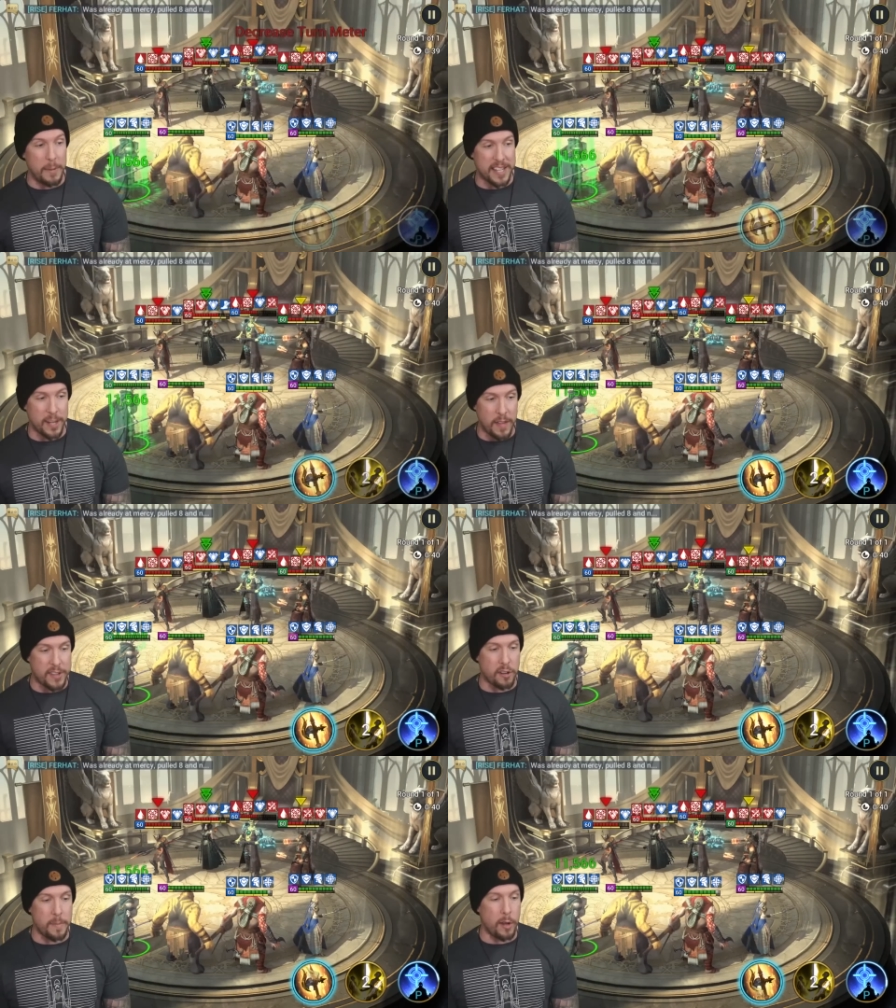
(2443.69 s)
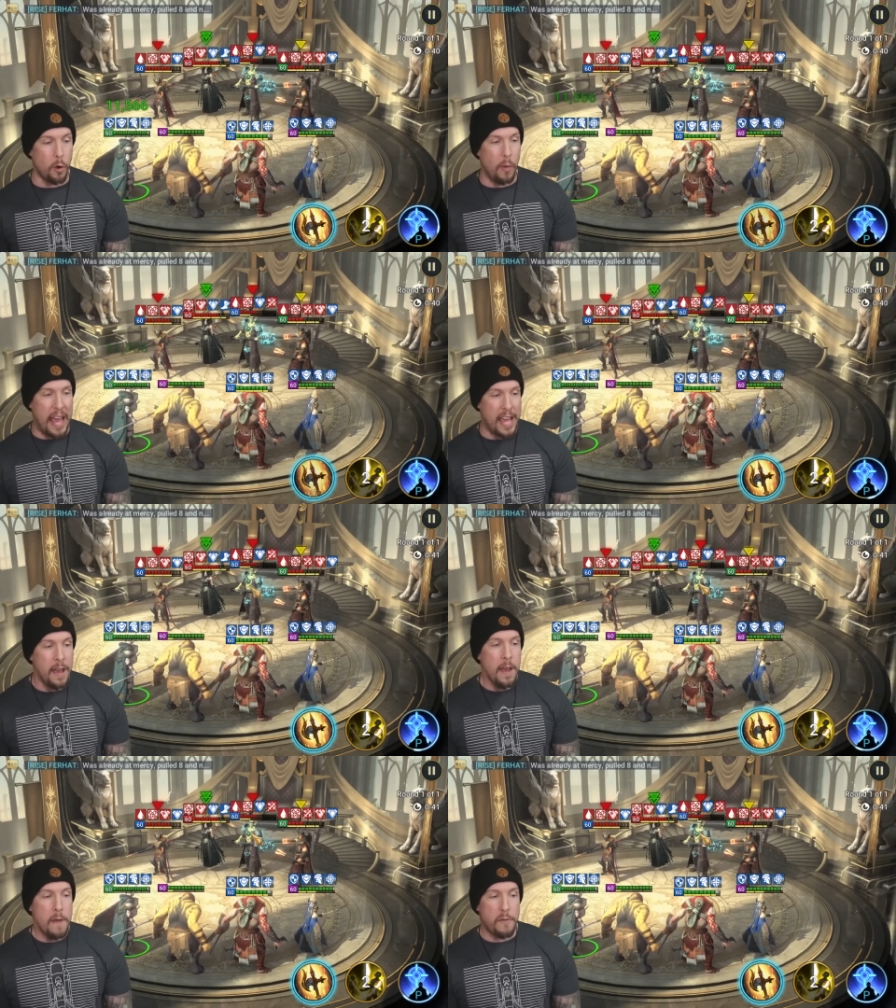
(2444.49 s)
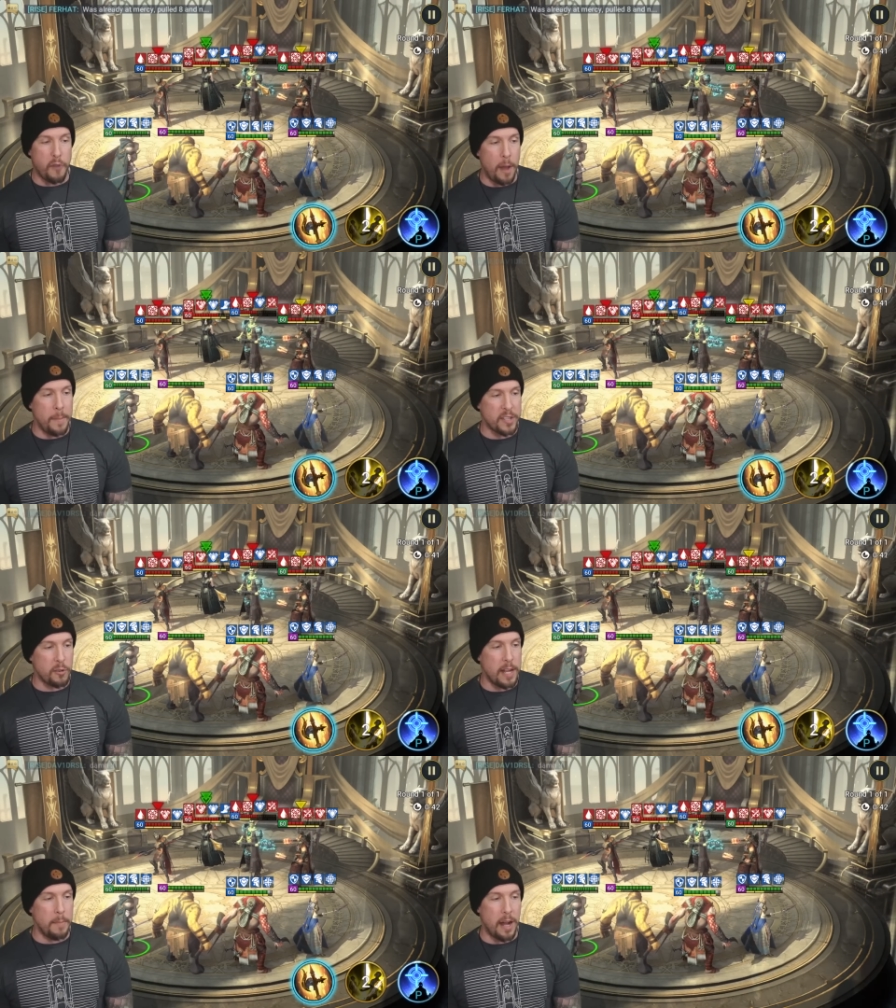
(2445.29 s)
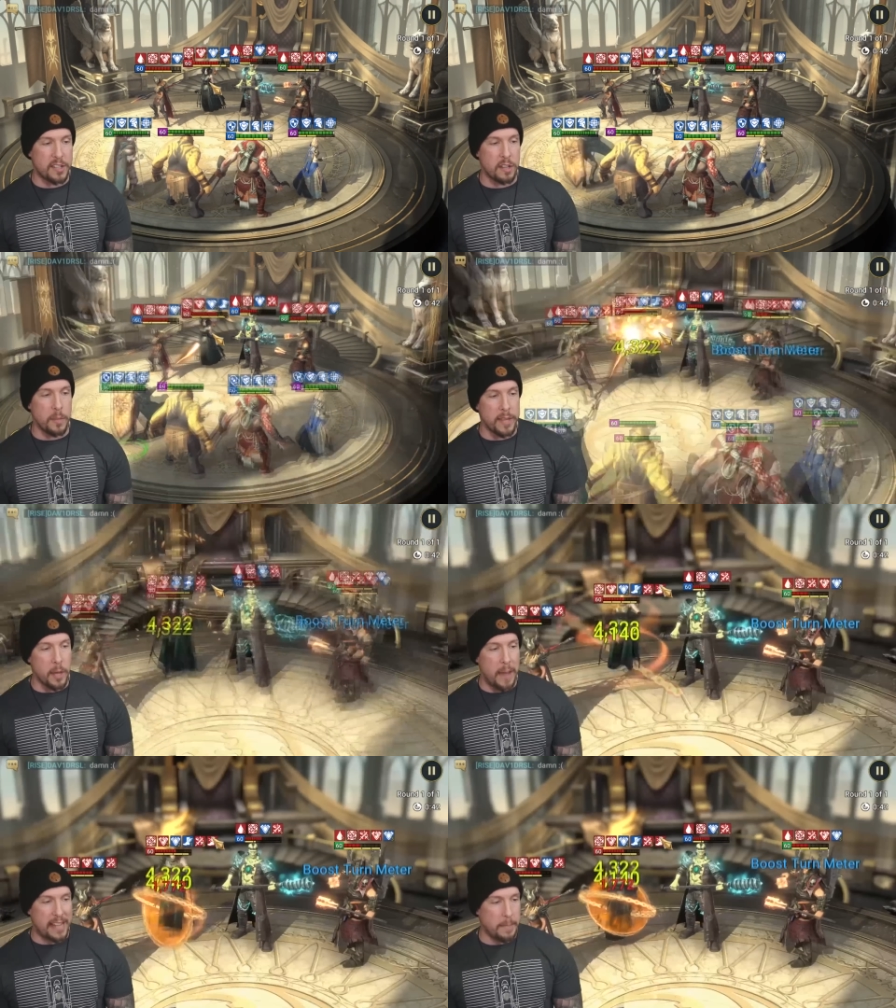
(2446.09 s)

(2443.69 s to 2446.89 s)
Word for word: We steal that turn meter away from Miscreated Monster, then we go back to